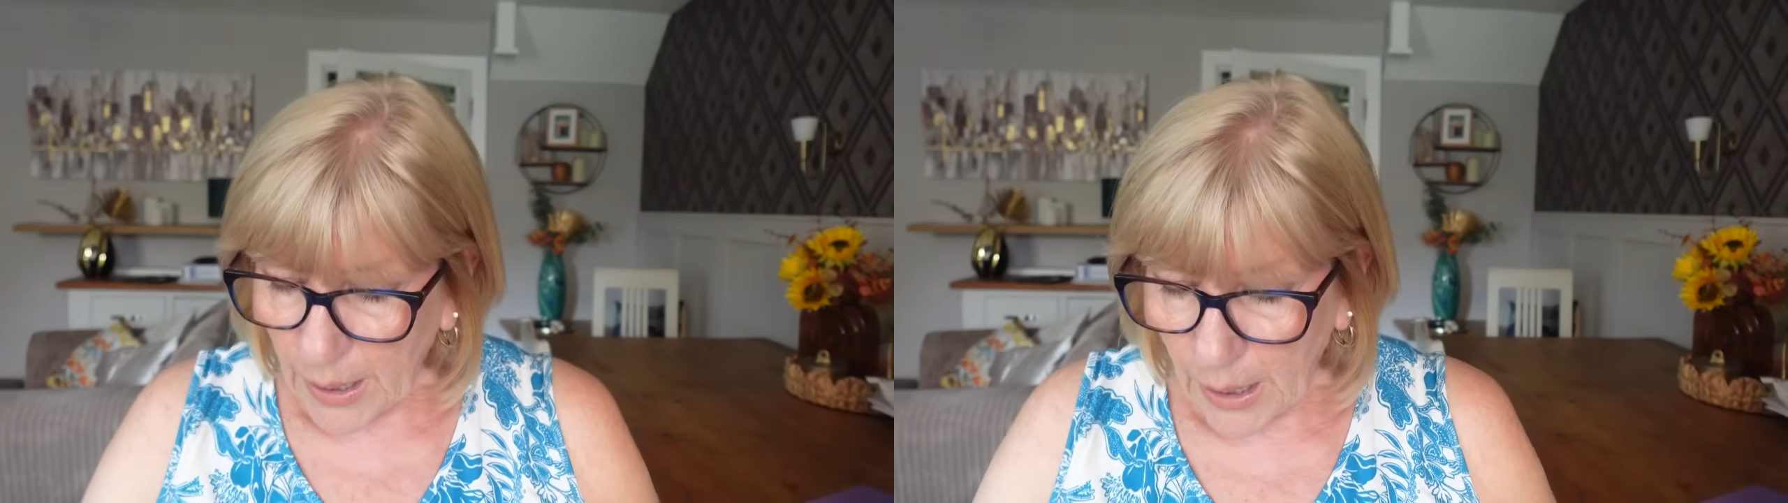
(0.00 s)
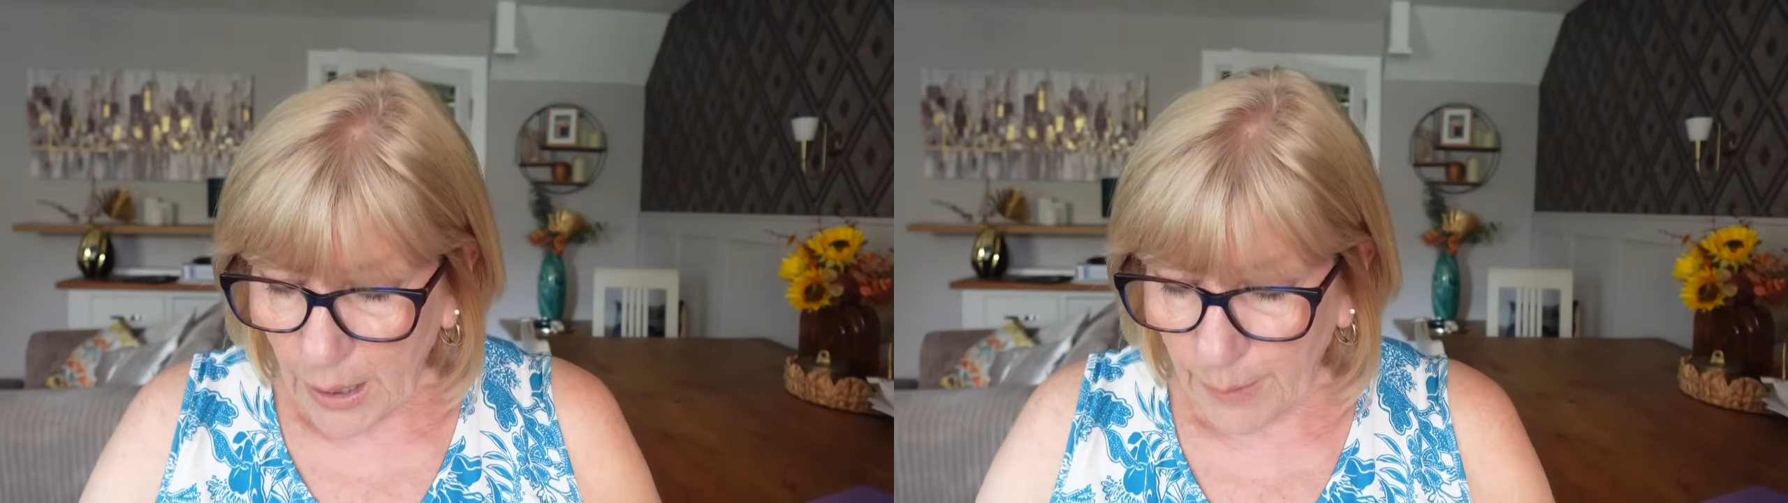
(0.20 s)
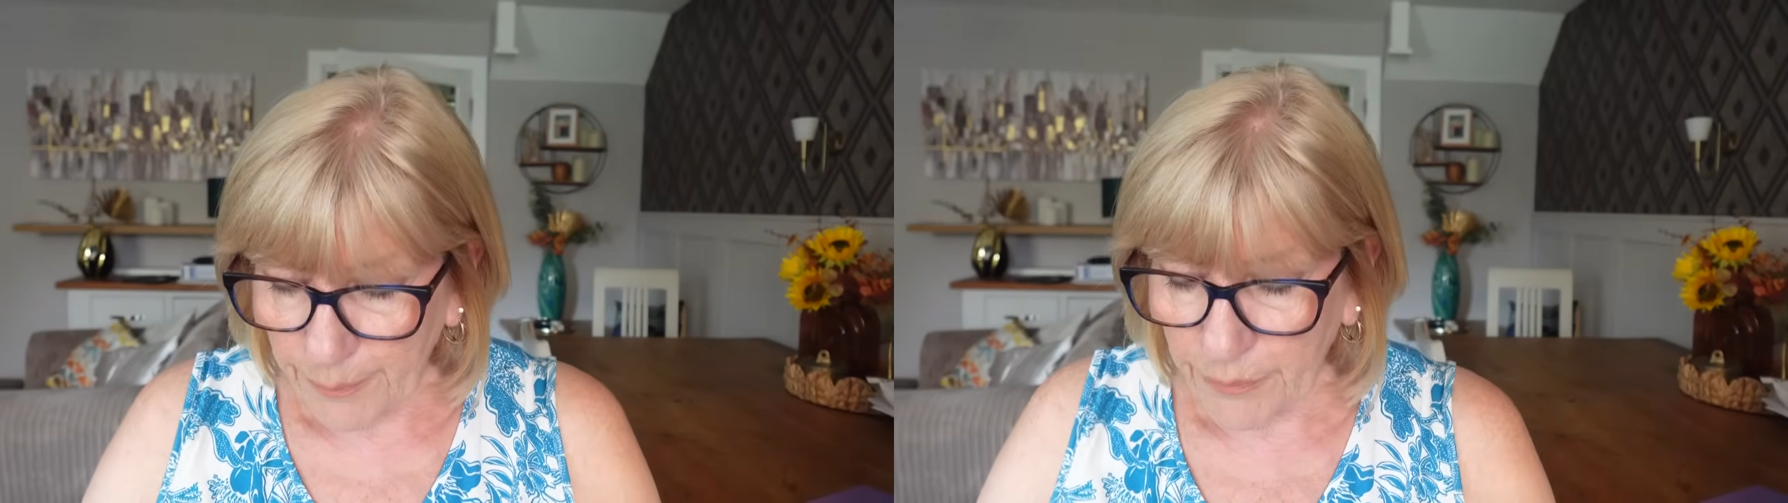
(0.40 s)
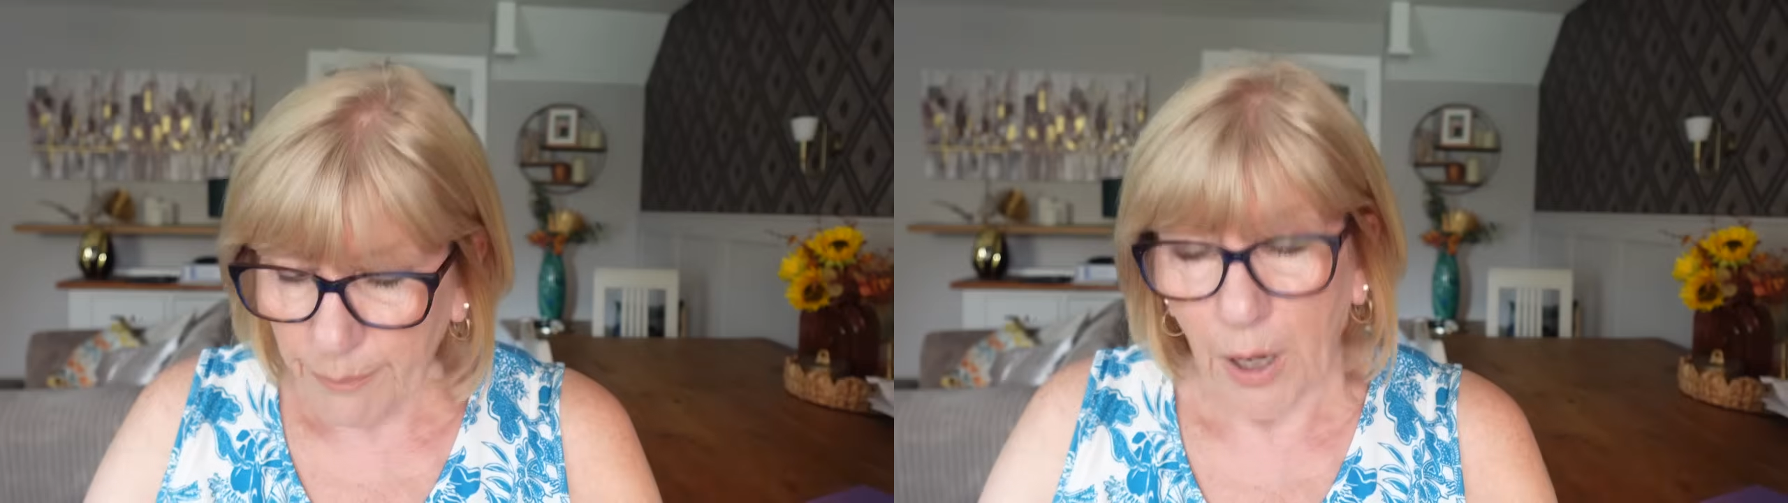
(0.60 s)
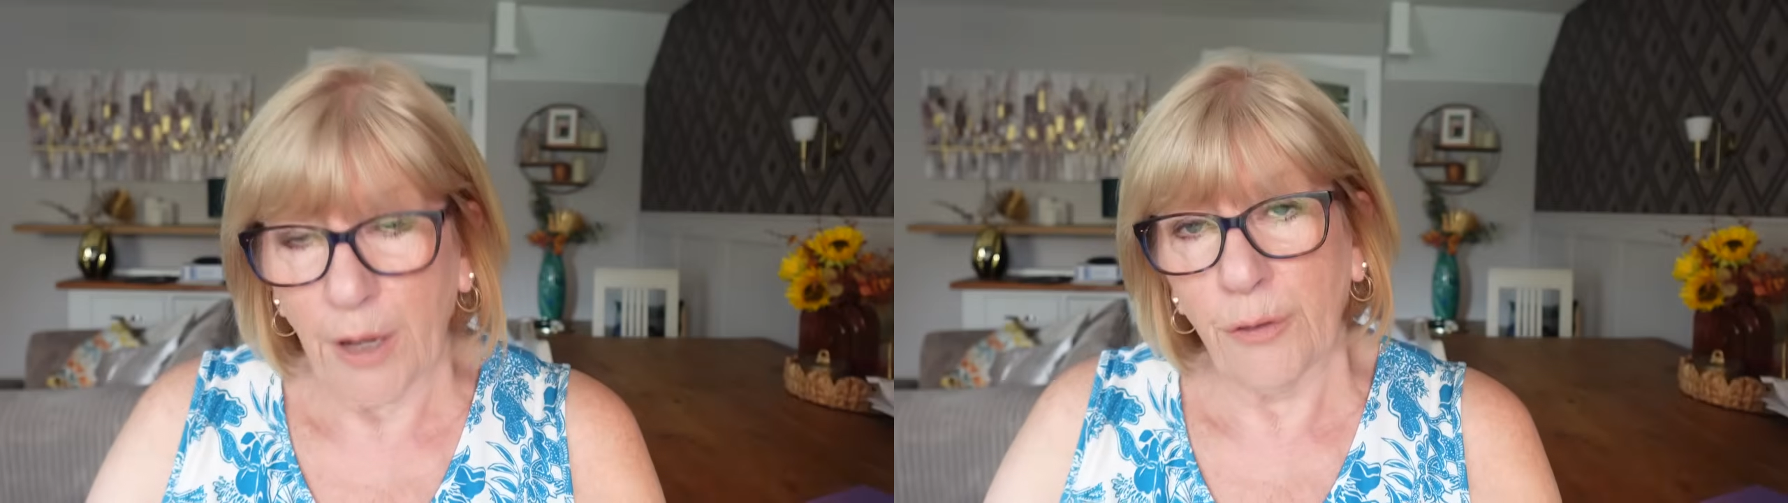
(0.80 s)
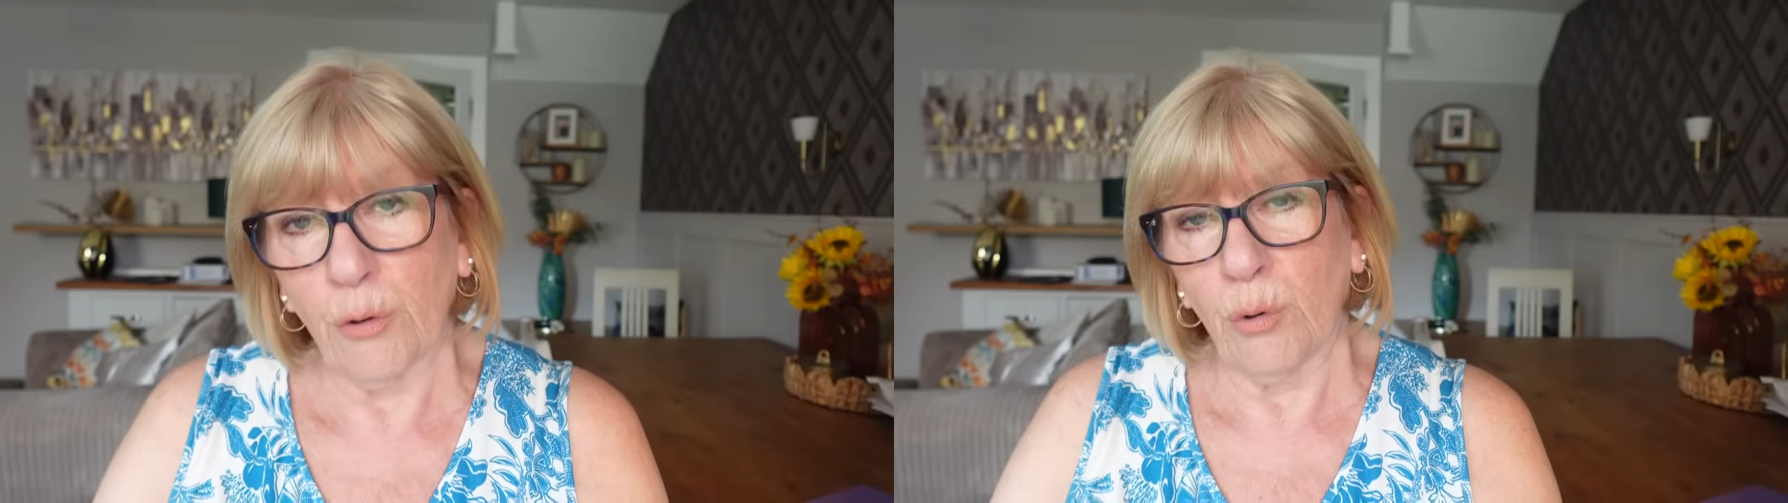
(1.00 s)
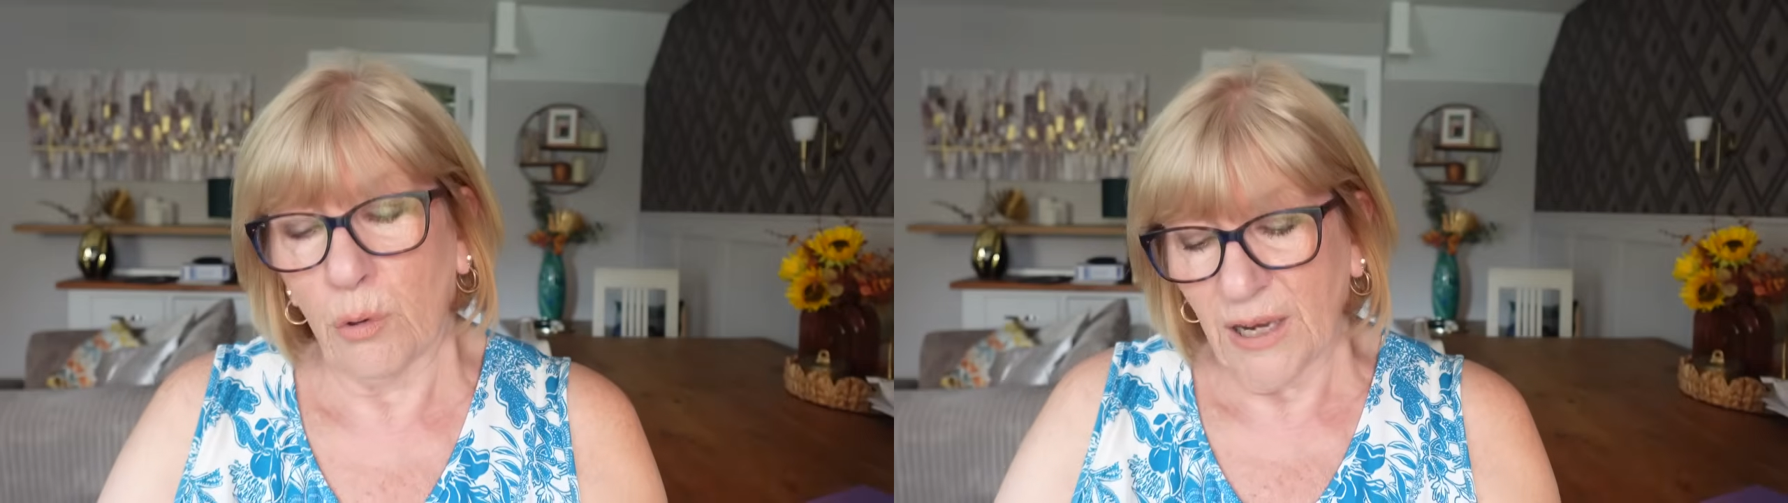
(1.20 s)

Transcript: but I thought,